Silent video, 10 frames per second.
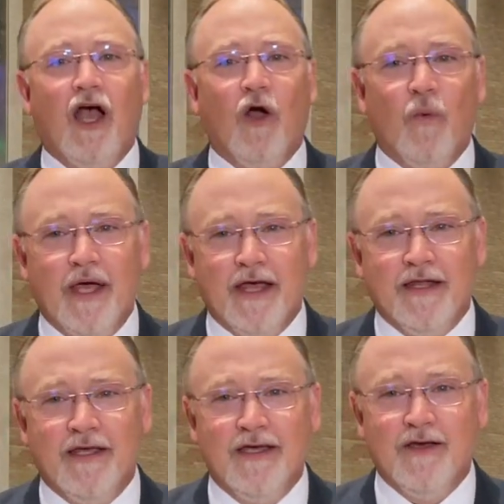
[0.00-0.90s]

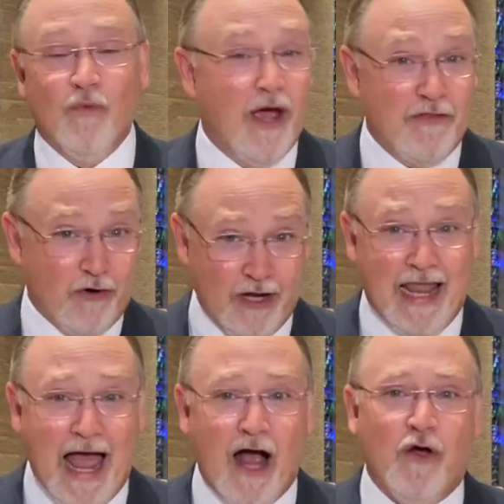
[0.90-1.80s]
When weather
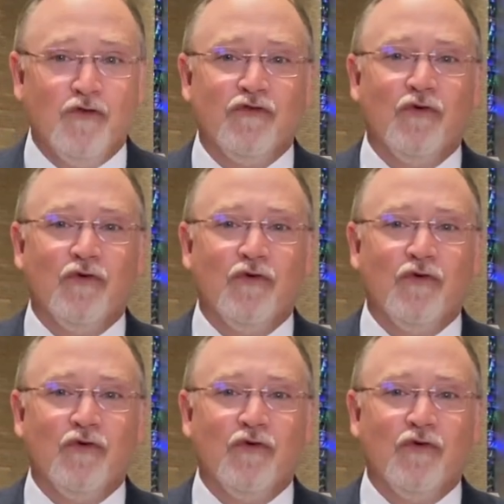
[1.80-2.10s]
allows,